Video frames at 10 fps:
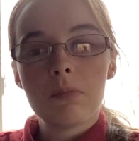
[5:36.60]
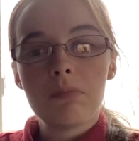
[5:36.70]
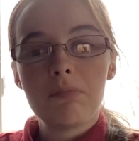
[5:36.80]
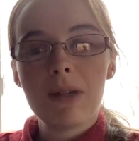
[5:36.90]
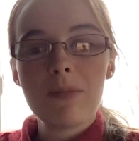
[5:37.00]

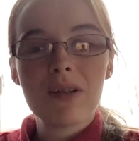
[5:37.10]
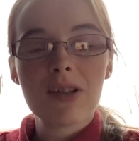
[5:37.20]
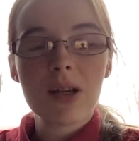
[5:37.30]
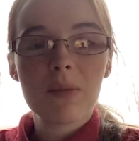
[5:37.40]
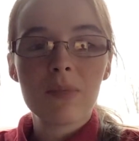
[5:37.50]
maybe
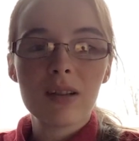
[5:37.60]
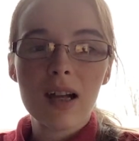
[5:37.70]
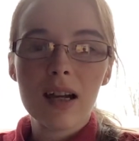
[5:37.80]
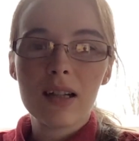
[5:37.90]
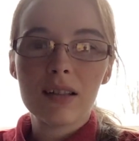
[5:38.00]

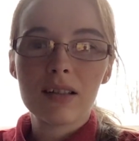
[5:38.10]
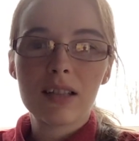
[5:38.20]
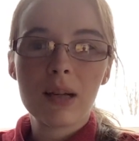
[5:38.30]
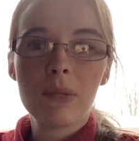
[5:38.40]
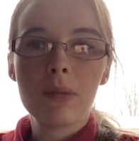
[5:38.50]

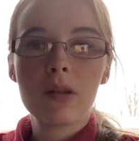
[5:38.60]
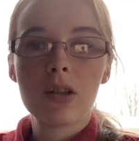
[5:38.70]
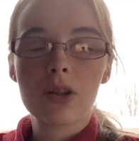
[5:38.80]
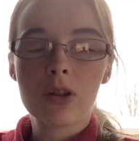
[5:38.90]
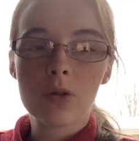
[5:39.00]
sometimes in the
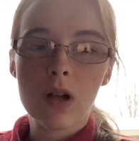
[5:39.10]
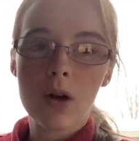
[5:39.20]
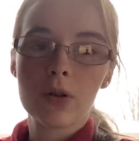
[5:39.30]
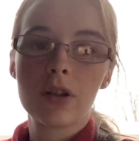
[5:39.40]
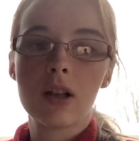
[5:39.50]

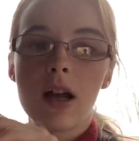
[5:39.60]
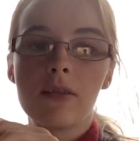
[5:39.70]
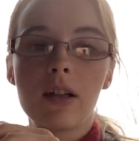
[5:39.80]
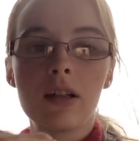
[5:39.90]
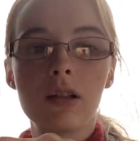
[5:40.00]
schoolhouse they'll have
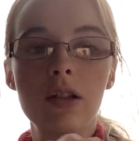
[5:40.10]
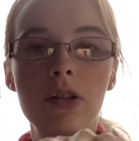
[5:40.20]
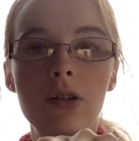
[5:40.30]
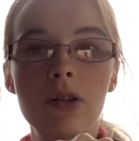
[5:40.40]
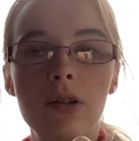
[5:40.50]
like
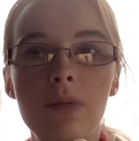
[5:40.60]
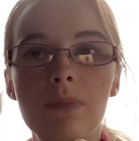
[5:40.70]
glitter,